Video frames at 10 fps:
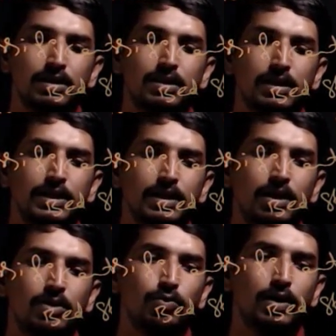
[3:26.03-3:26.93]

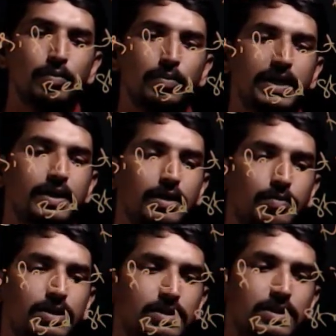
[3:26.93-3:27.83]
301 bedded
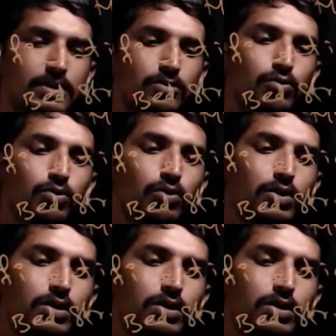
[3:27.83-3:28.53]
capacity to